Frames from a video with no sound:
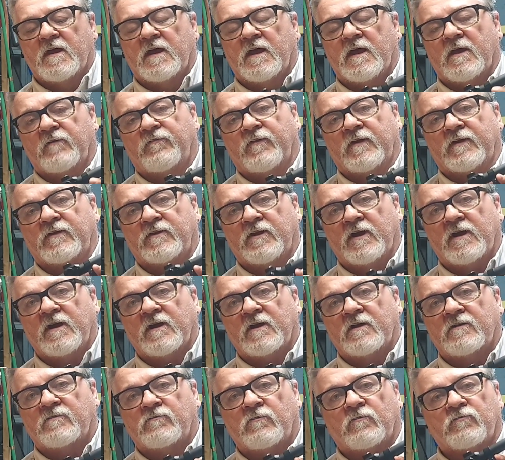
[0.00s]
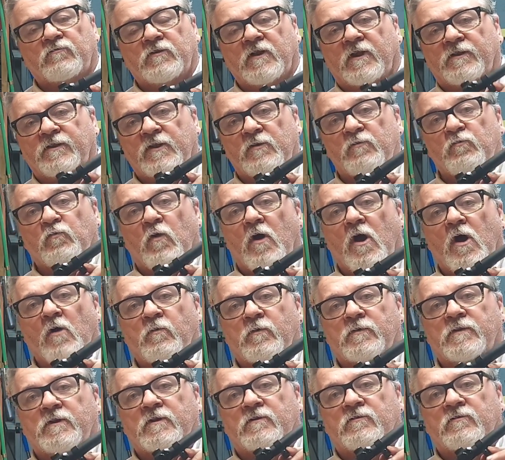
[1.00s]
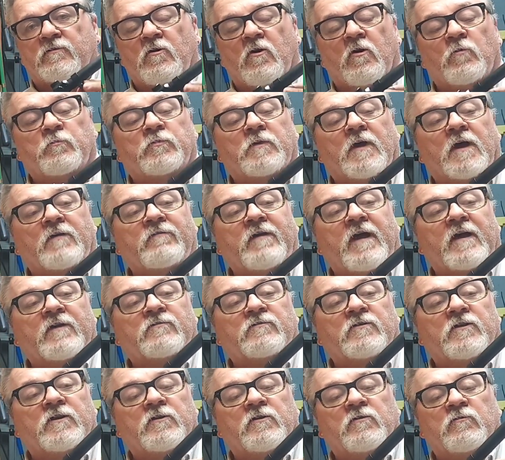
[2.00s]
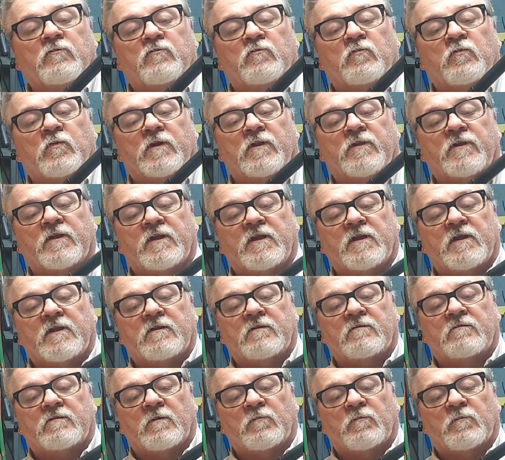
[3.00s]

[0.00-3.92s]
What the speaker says: If it does, there's nothing wrong with these scopes. I've actually used one of these.